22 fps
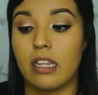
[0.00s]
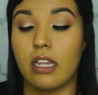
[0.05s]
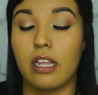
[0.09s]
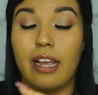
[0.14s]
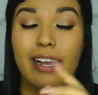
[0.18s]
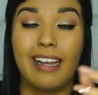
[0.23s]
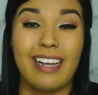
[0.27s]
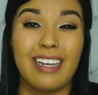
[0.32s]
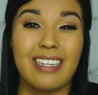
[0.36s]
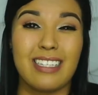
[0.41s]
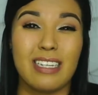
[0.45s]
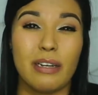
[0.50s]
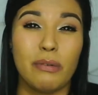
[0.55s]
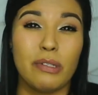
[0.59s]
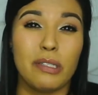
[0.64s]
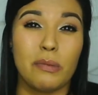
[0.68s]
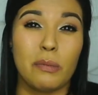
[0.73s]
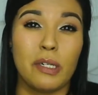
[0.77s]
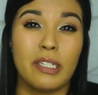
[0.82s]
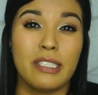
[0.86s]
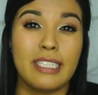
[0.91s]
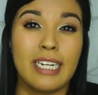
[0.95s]
I guess that one's
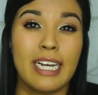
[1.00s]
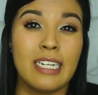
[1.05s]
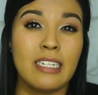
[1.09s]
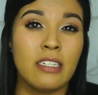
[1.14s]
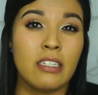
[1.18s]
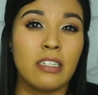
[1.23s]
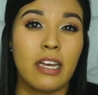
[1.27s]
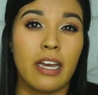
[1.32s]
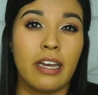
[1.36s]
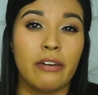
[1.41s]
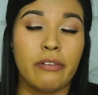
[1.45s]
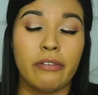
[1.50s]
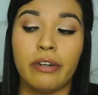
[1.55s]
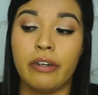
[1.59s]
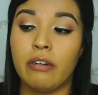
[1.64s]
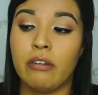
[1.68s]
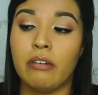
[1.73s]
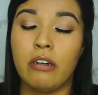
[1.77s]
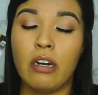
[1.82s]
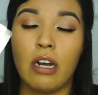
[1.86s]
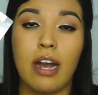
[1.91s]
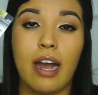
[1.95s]
more intense. I don't
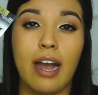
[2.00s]
know.